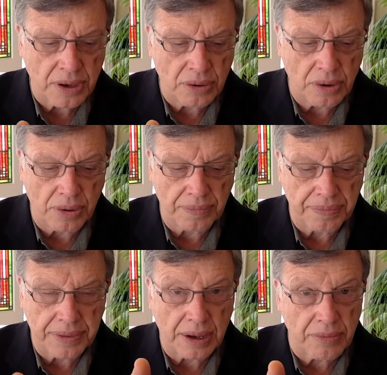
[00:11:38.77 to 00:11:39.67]
Quote,
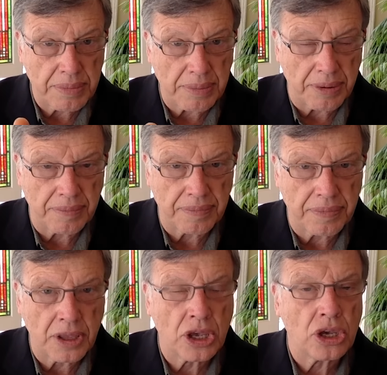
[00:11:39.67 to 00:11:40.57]
remember,
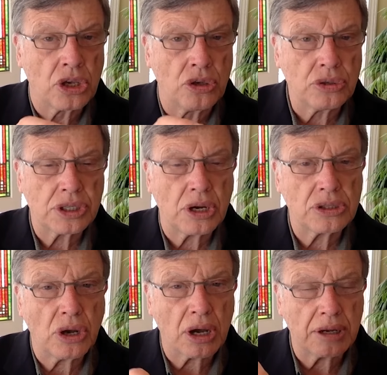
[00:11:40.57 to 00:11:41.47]
you
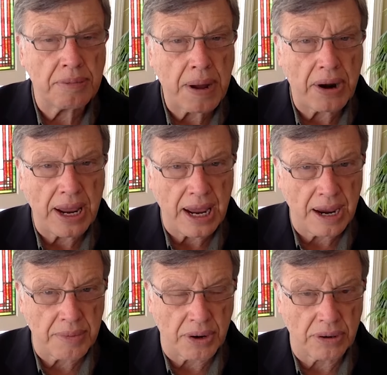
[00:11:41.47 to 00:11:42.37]
start talking about
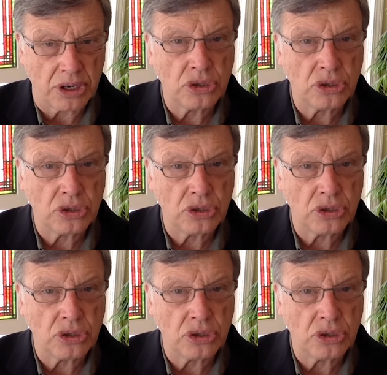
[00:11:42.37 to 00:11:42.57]
Hammer,